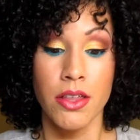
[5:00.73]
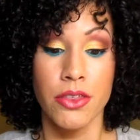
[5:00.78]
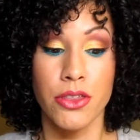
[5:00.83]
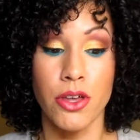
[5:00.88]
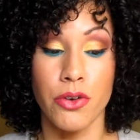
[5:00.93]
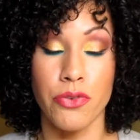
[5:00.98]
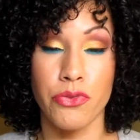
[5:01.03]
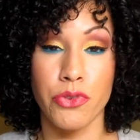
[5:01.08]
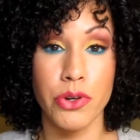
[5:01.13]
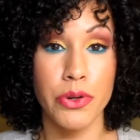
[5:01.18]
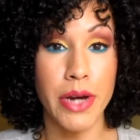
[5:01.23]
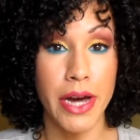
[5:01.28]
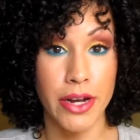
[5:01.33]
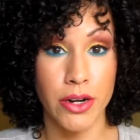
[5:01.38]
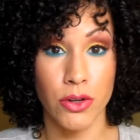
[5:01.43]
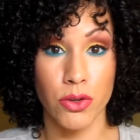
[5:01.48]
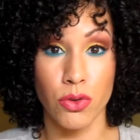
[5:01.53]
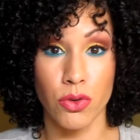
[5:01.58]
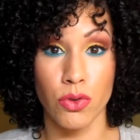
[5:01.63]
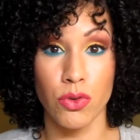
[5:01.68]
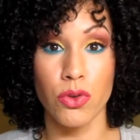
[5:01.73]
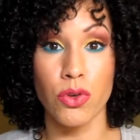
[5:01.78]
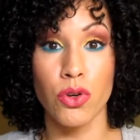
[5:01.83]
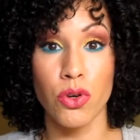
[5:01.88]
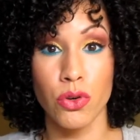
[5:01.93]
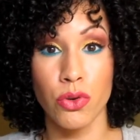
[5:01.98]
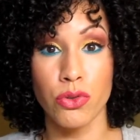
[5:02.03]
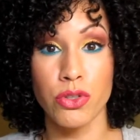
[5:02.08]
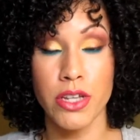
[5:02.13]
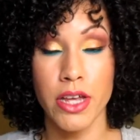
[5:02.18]
the free radical
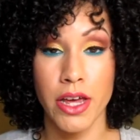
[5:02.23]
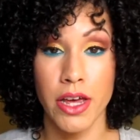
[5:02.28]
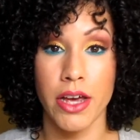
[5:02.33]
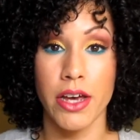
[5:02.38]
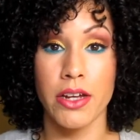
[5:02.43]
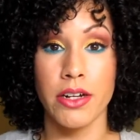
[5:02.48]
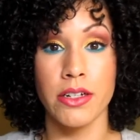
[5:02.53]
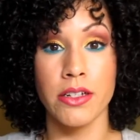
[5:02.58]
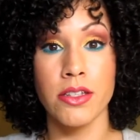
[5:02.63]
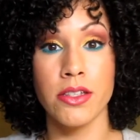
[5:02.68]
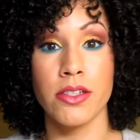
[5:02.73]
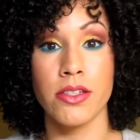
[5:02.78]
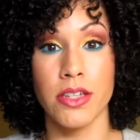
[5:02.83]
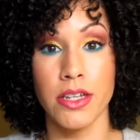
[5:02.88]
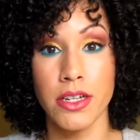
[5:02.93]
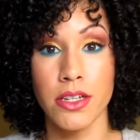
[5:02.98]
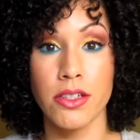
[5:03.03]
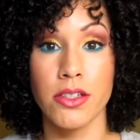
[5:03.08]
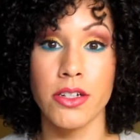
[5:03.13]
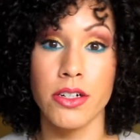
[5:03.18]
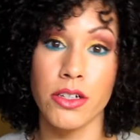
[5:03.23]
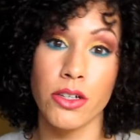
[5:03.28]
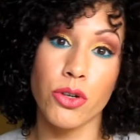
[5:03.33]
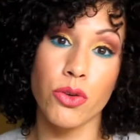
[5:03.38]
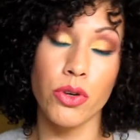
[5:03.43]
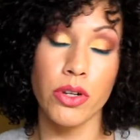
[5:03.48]
goes ahead and seeks their little